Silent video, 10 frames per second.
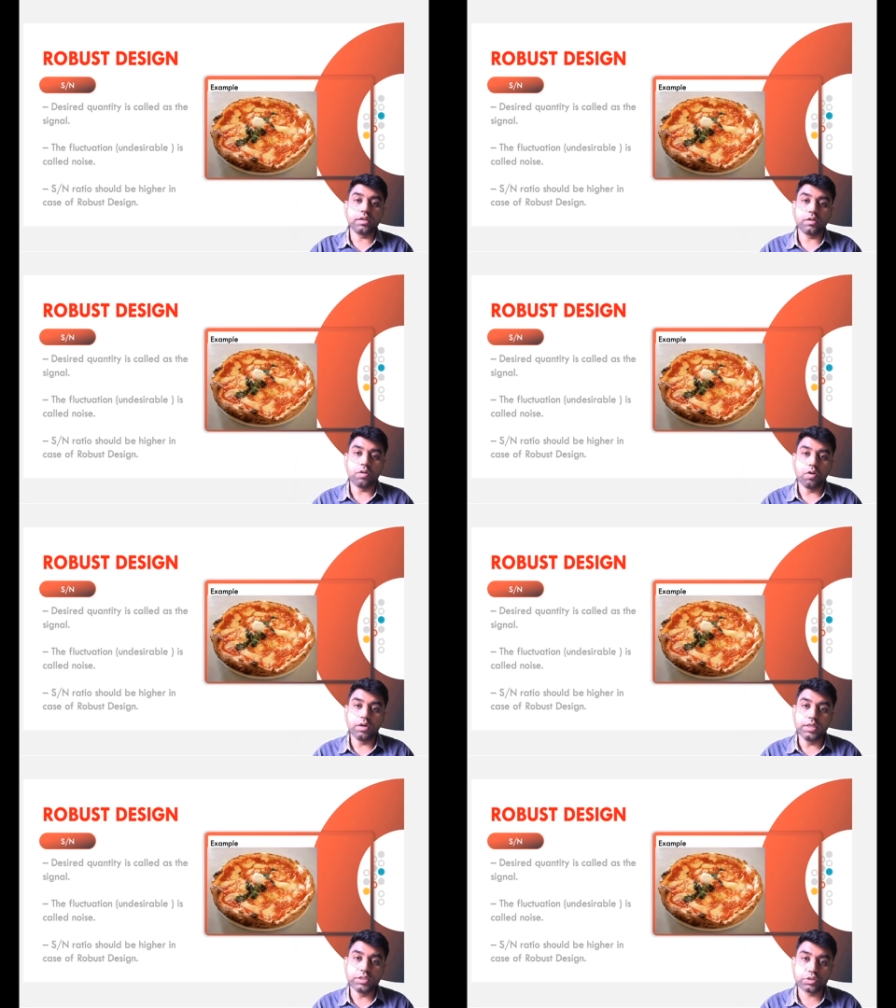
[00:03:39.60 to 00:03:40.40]

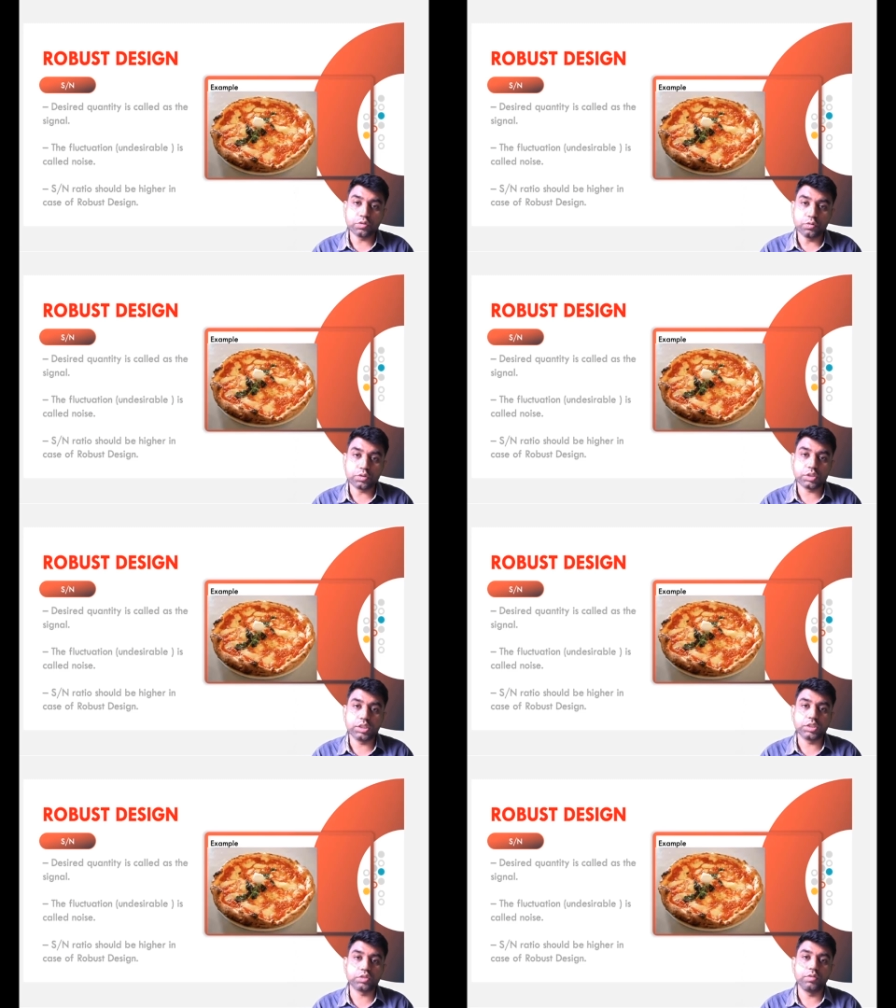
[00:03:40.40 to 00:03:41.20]
only sauce
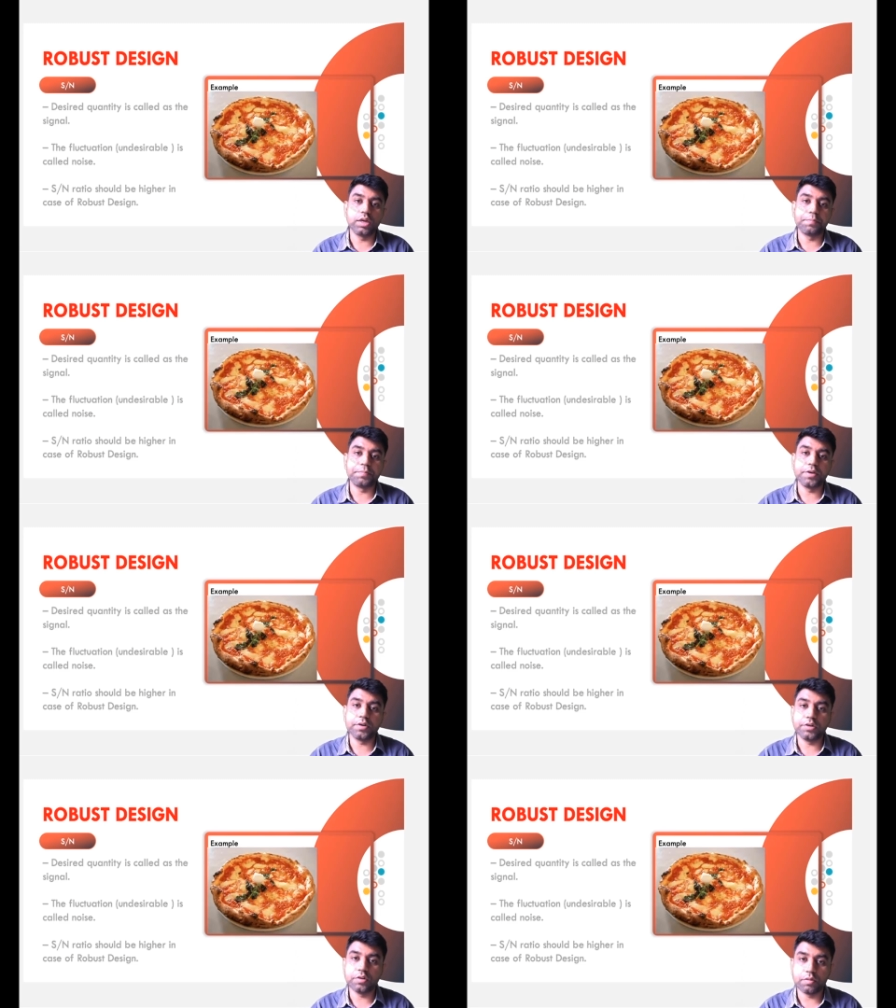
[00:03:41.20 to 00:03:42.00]
taste will appear
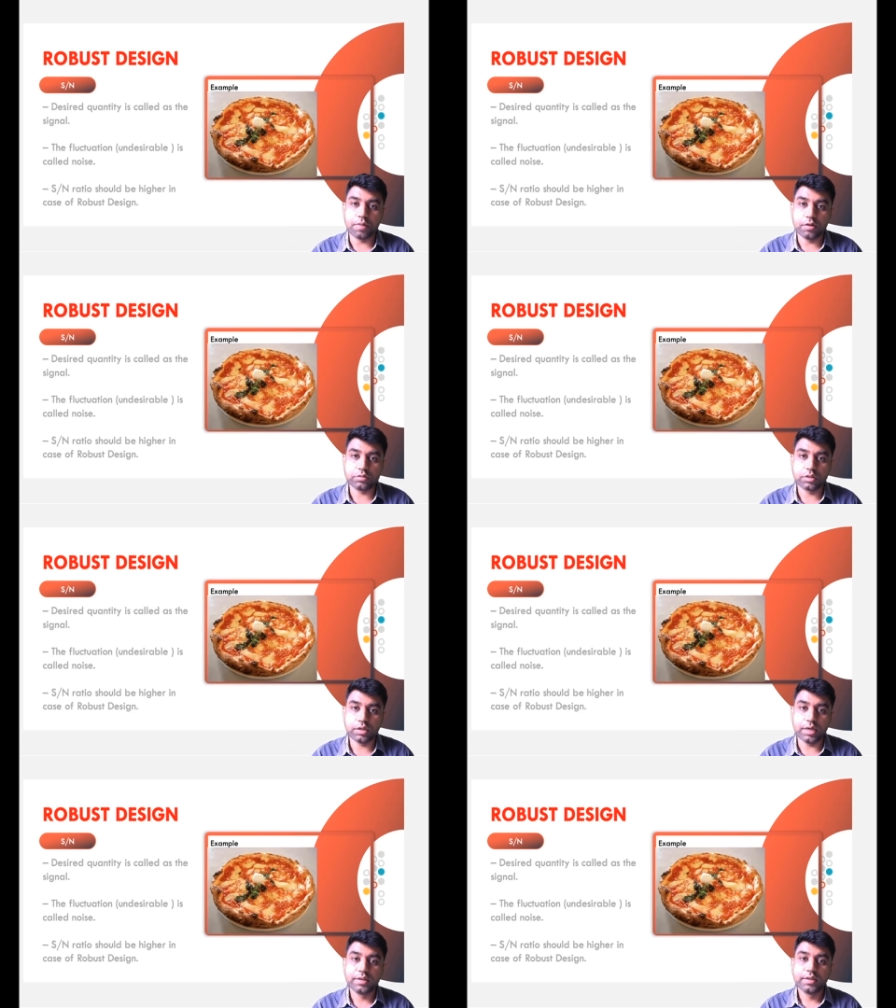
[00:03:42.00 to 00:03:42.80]
in your mouth,
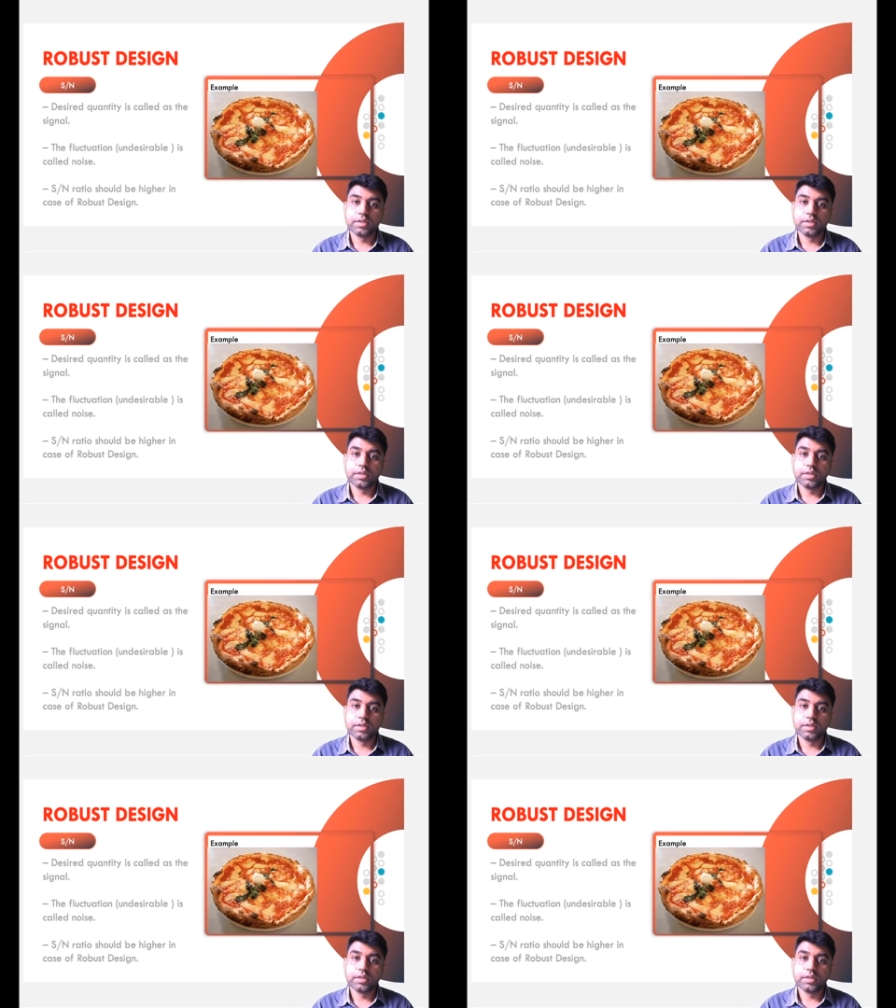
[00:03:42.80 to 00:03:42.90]
right?